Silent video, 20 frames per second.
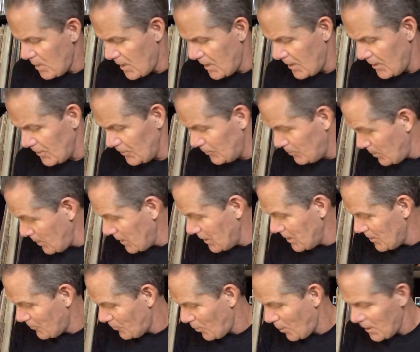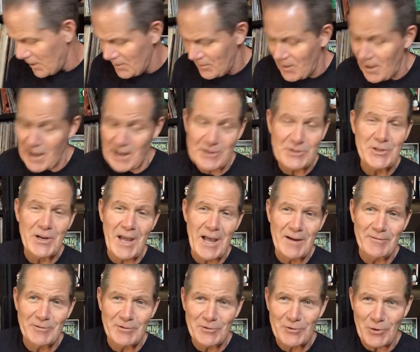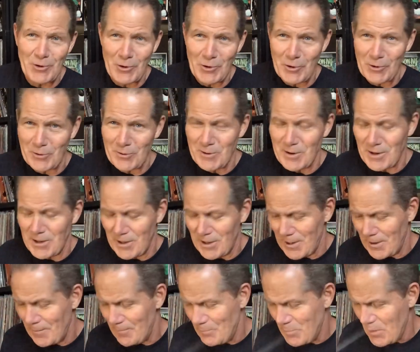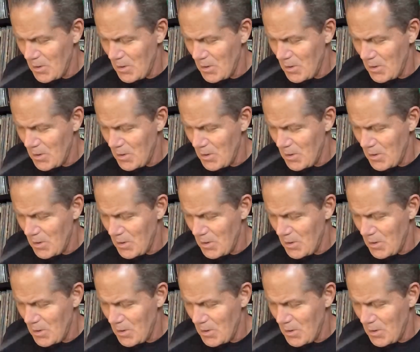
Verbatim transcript: Uh, speaking of Ronnie, they actually have a song uh,